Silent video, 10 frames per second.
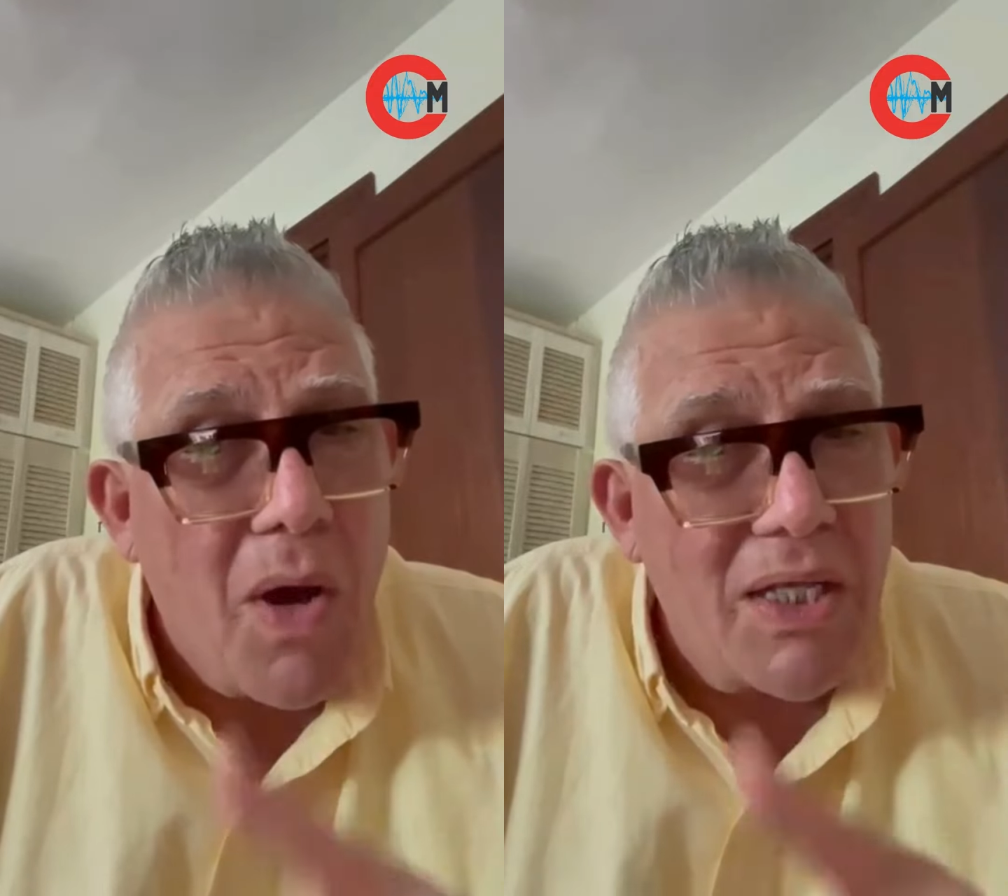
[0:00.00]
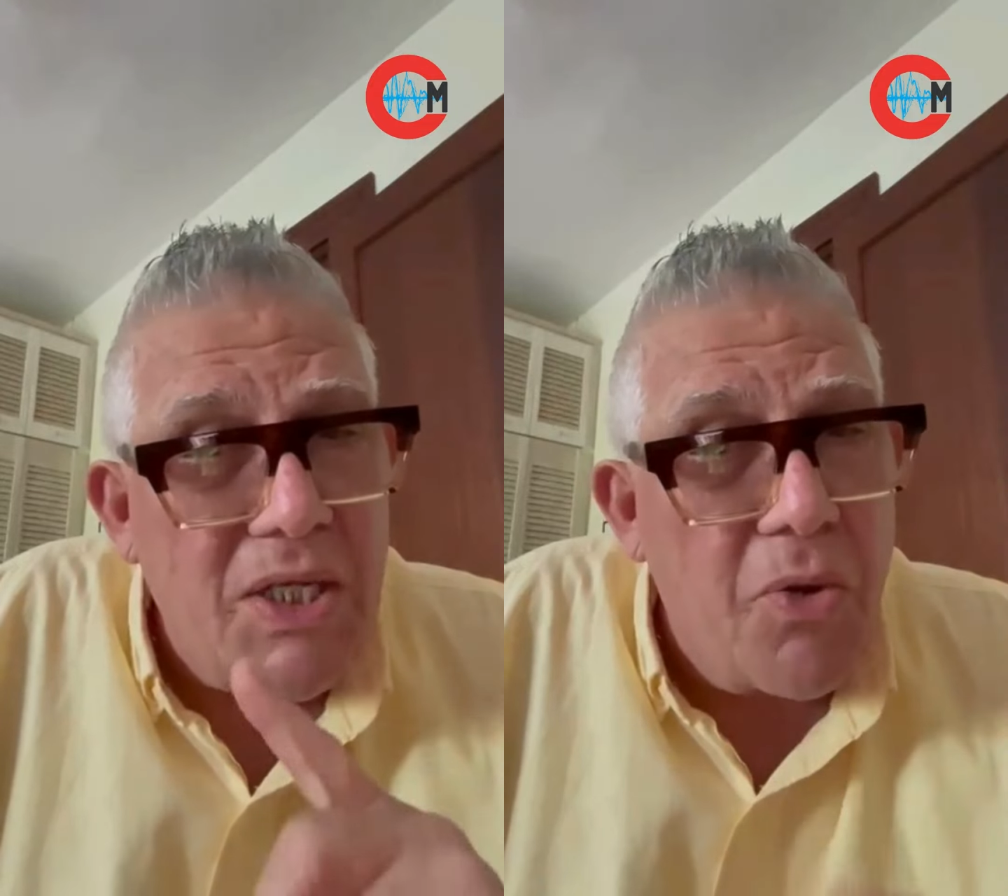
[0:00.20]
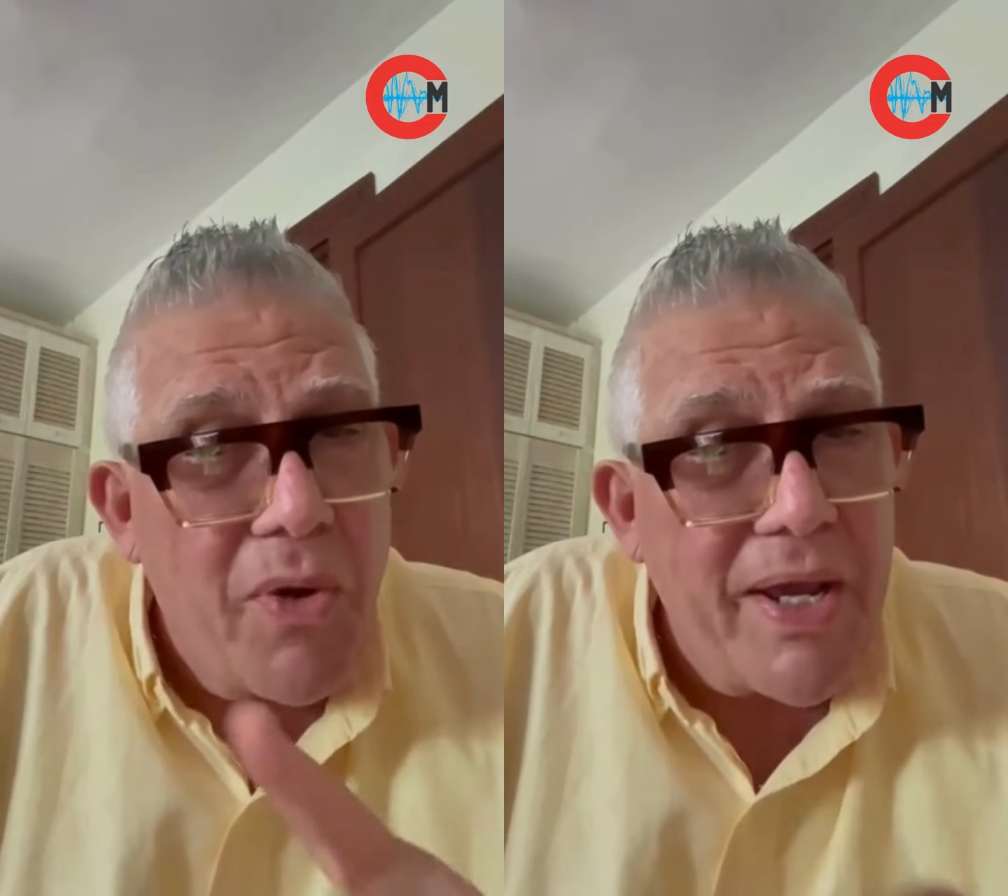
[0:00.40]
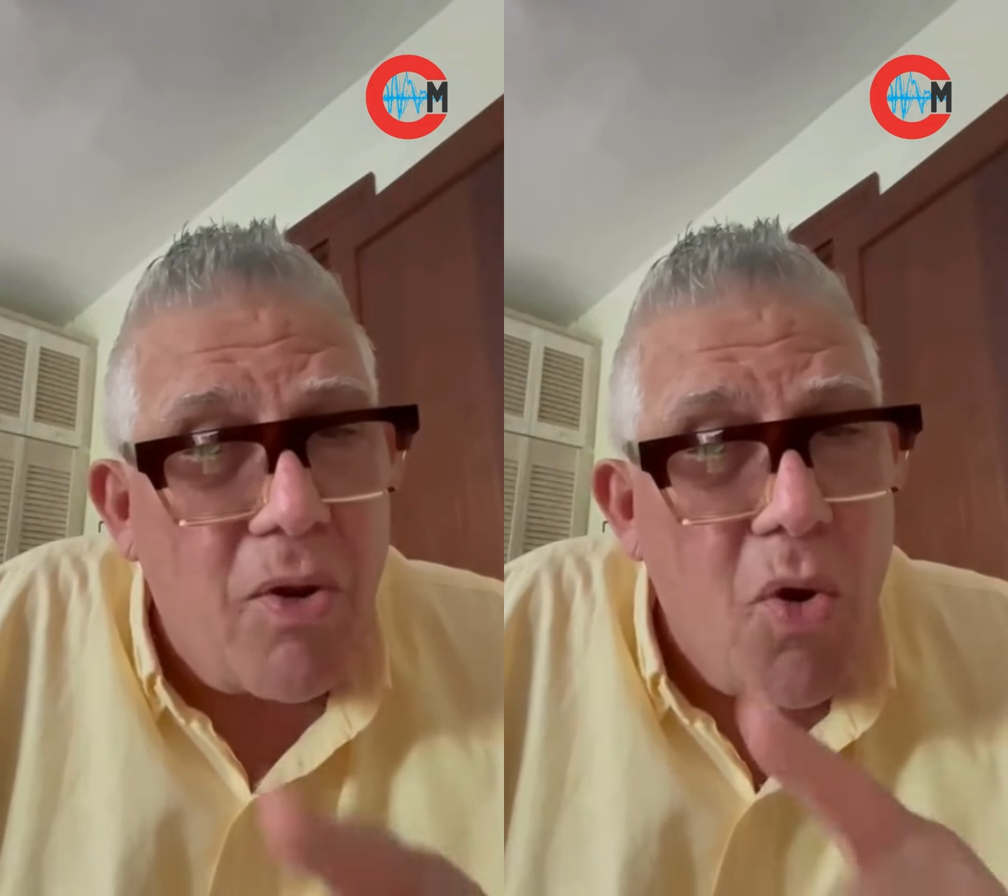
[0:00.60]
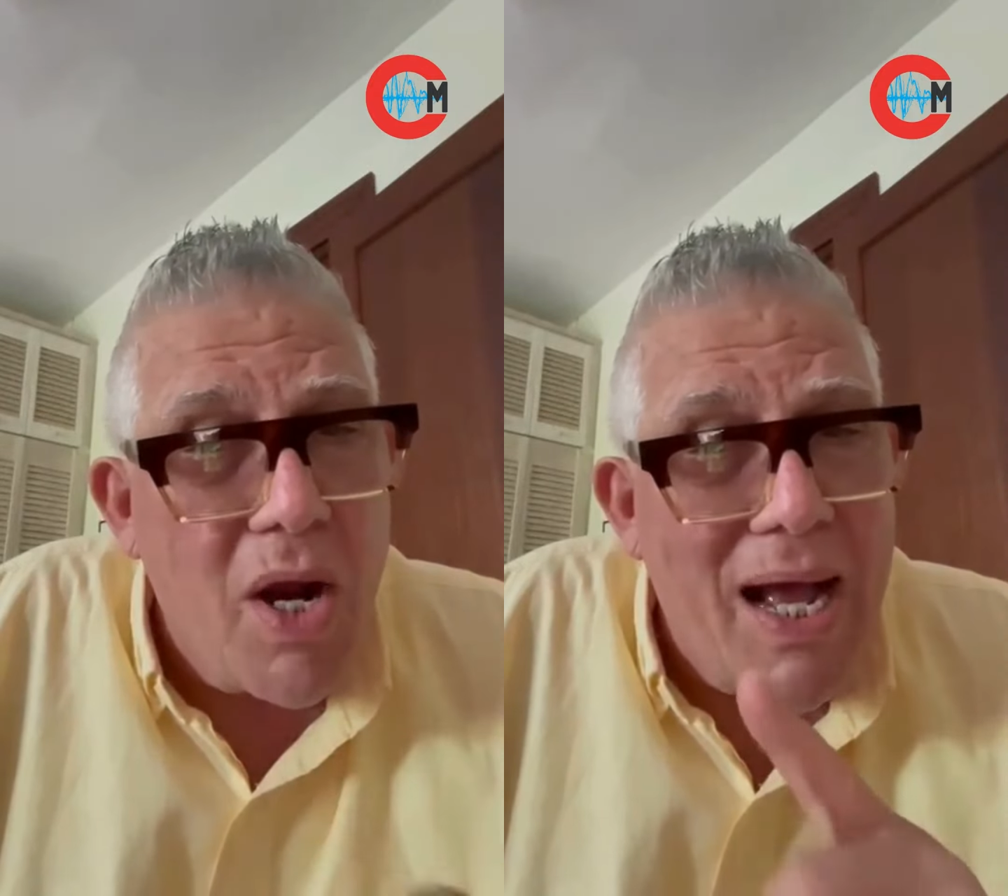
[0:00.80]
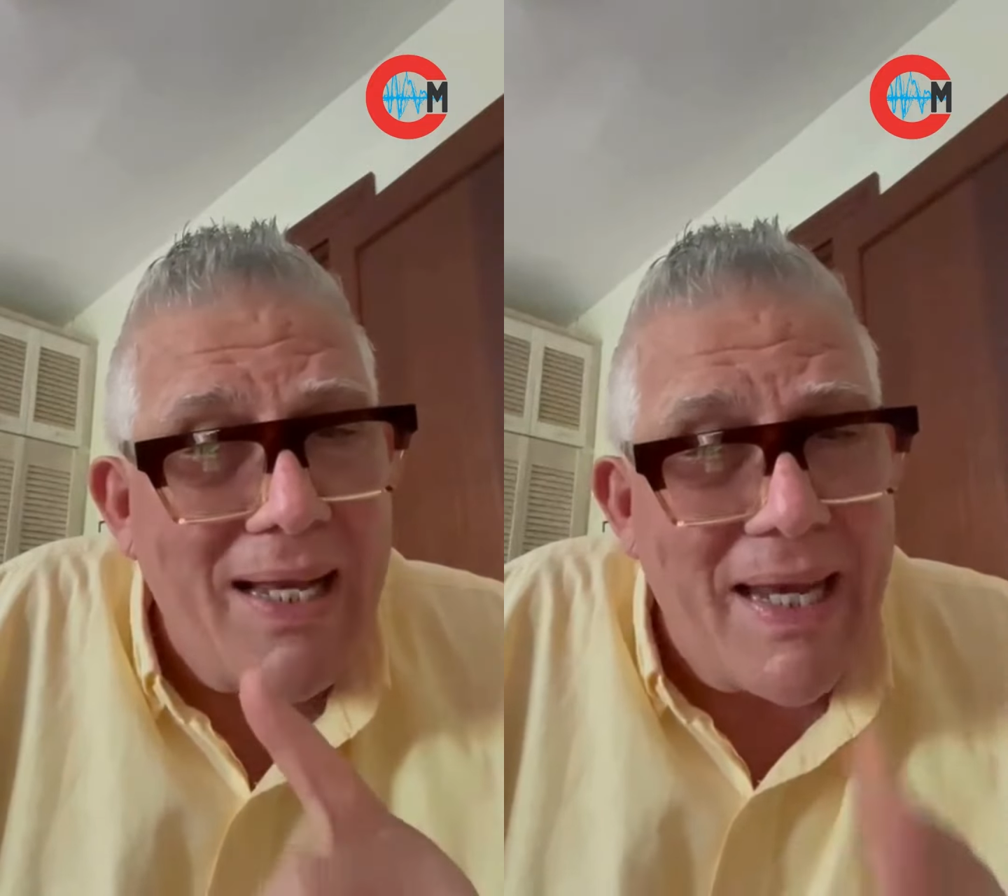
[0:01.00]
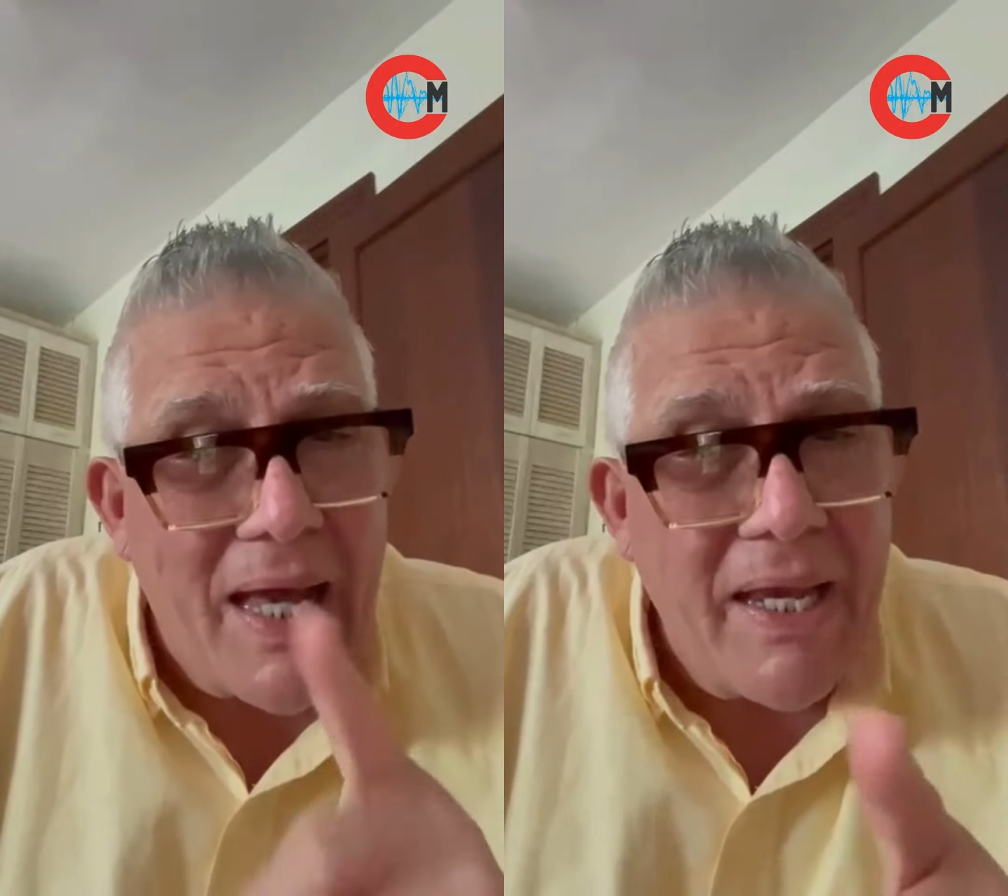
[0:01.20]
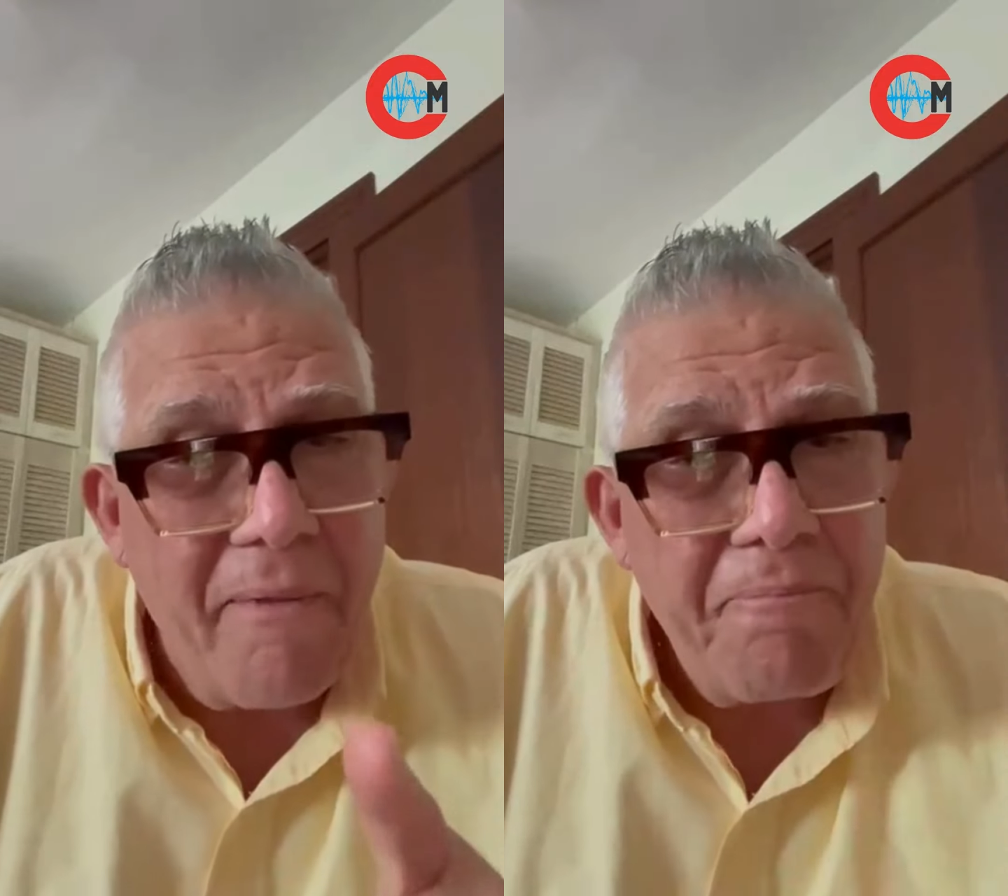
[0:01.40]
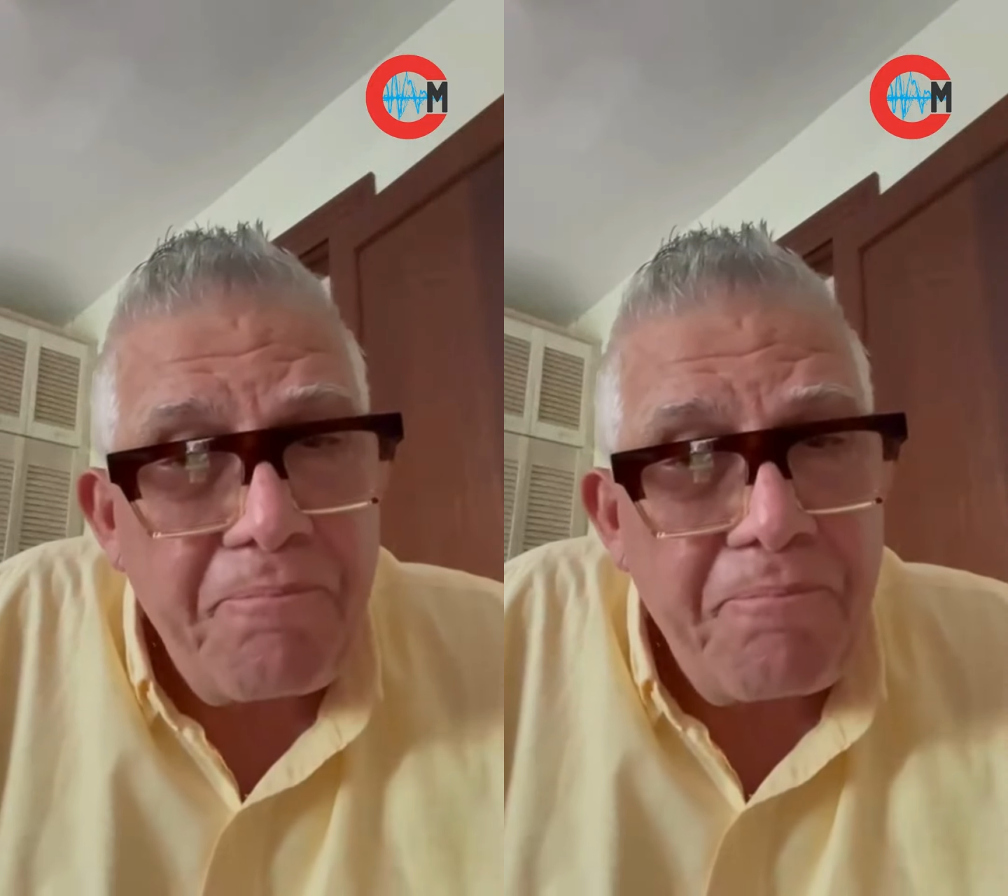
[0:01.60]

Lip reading: want to go in court and lie.